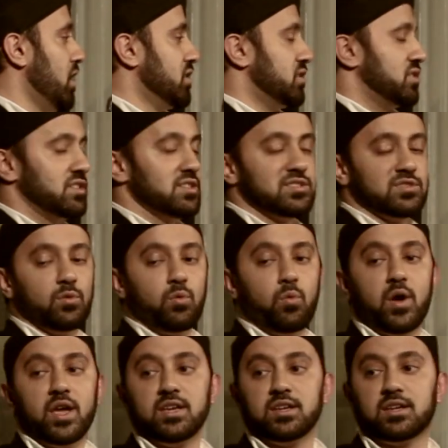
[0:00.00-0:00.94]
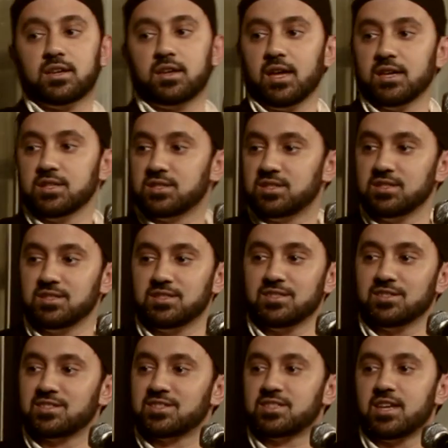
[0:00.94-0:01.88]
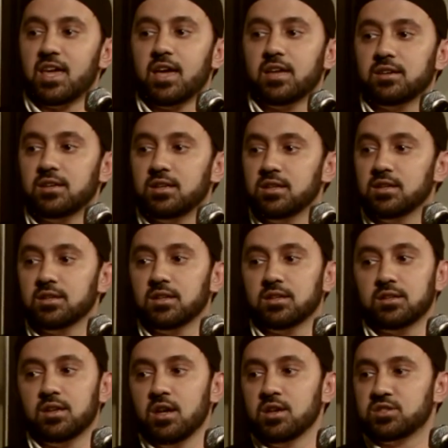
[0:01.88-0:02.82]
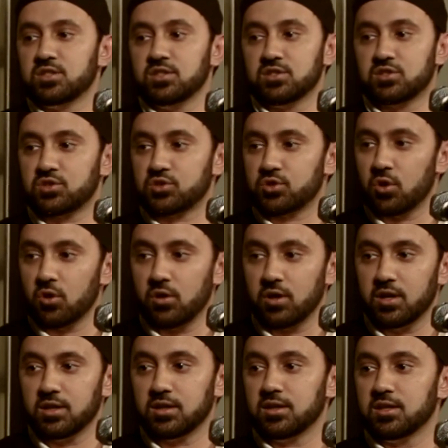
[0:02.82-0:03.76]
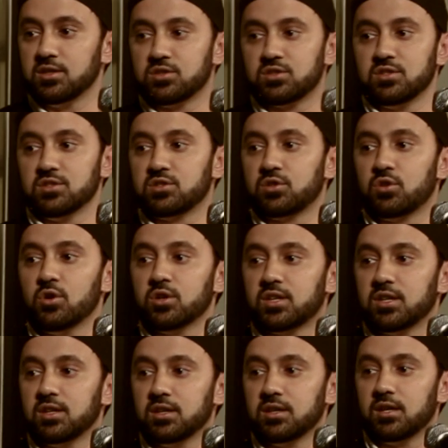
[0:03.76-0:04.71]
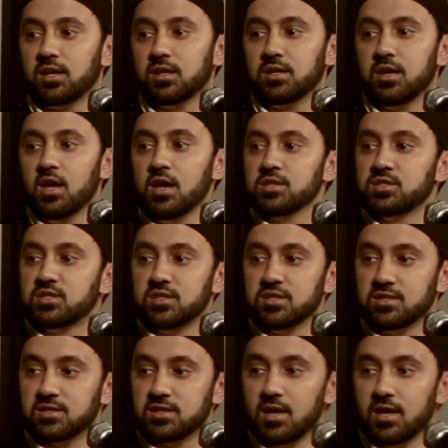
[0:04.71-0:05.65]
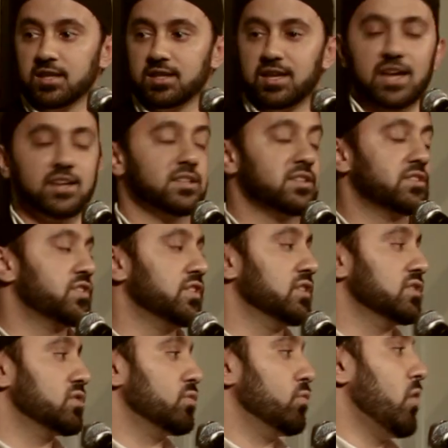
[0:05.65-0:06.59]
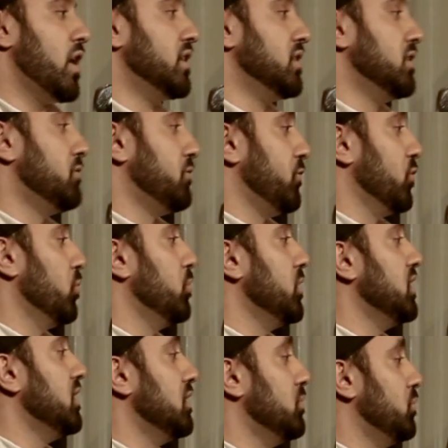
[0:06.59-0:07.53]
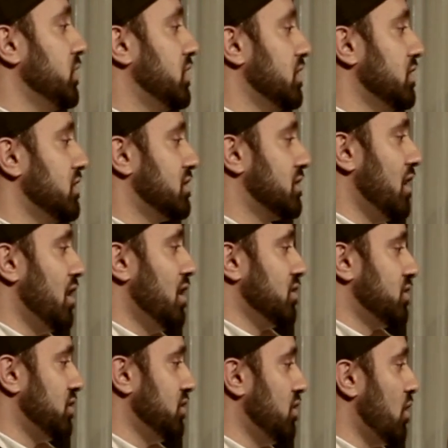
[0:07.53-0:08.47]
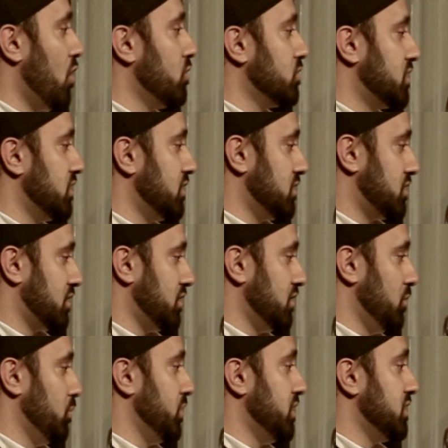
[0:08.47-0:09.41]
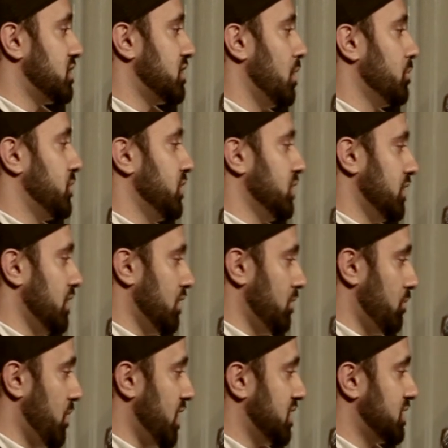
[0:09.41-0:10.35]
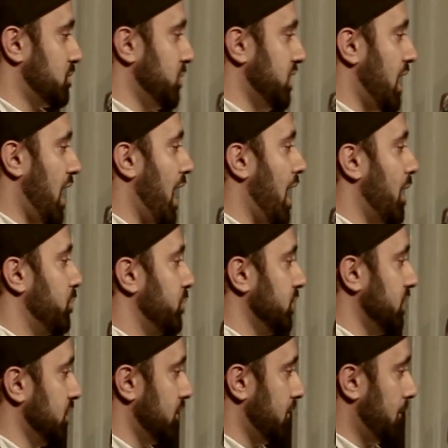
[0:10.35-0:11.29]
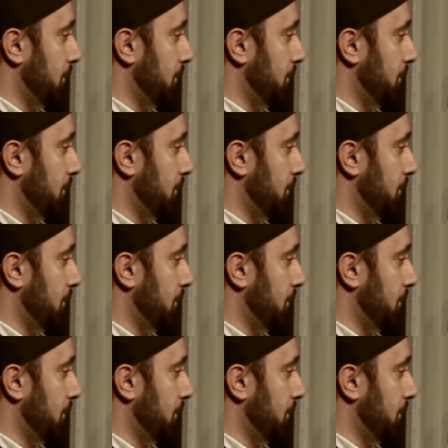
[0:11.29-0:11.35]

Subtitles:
She's awake and she's just standing and she's stirring and she's cooking and she's getting things ready for me because she knows that it's going to be something that makes me happy.